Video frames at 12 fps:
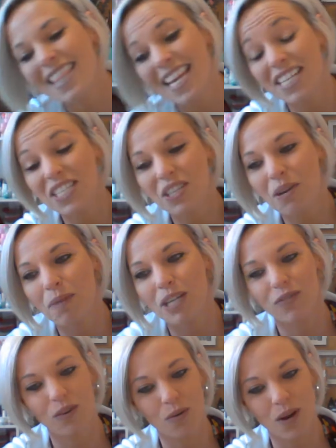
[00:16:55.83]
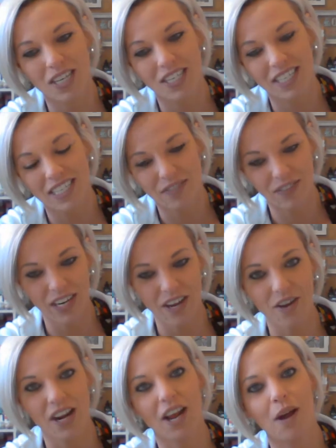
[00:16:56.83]
Thanks so much for watching this video,
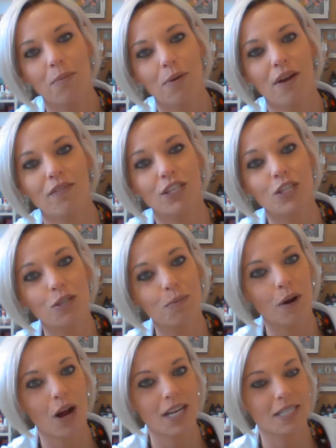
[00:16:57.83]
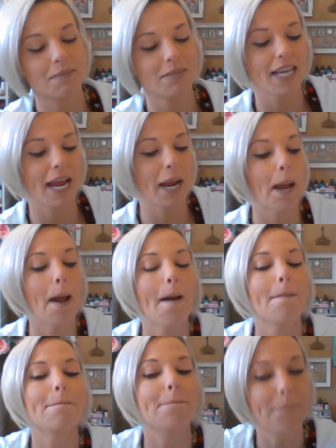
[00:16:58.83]
and I hope you have a super awesome day.
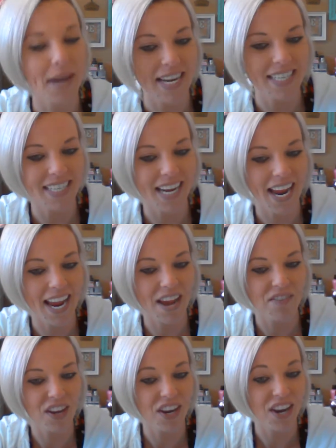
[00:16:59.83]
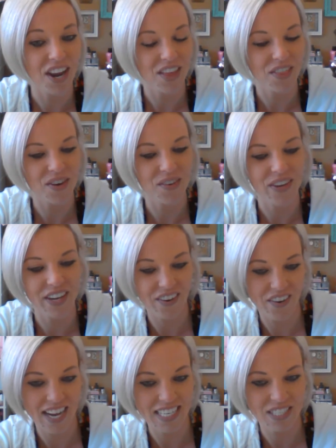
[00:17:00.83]
But I have another
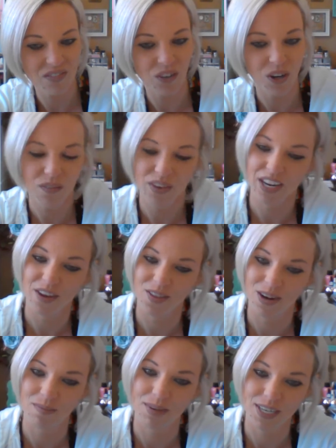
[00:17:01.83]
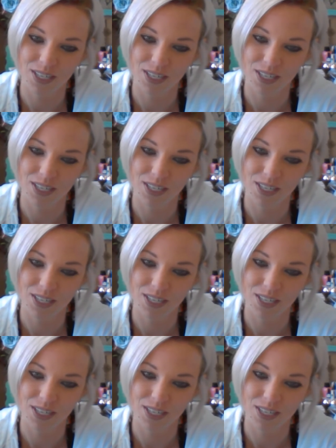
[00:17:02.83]
request for a video that I'm going